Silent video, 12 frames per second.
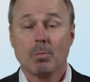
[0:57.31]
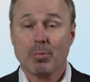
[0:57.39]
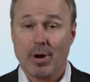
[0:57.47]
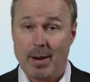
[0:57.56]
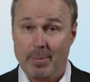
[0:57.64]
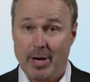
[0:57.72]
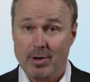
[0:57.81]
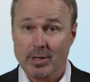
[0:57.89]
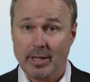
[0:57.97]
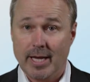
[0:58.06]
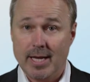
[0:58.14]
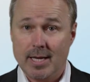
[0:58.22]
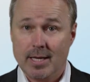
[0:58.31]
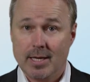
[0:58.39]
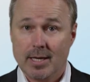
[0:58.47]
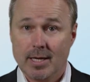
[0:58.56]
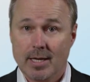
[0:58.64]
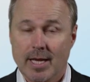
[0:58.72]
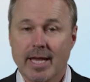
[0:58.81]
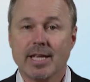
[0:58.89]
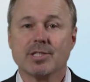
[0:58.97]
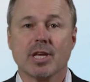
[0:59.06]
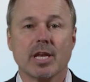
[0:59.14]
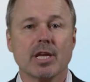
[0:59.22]
Primarily,
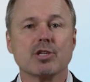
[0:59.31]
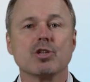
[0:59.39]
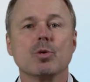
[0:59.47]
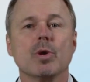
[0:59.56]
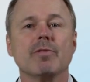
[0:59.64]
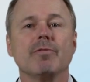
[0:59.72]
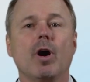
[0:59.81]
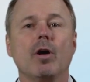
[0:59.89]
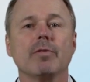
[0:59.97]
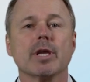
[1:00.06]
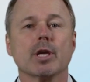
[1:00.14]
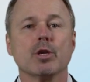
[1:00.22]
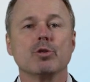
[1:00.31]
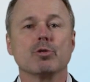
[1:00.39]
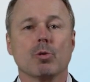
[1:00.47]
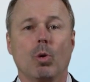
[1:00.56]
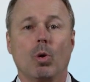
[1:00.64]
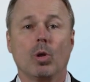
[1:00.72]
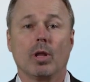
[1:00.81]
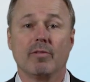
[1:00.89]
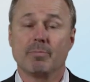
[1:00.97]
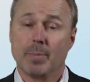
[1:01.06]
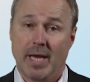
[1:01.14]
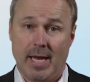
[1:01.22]
it's an issue involving control
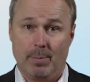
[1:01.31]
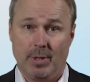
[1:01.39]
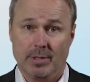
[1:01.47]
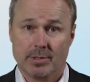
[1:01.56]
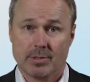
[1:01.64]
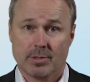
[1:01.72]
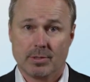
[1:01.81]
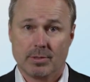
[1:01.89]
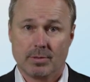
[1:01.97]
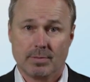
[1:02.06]
of payments.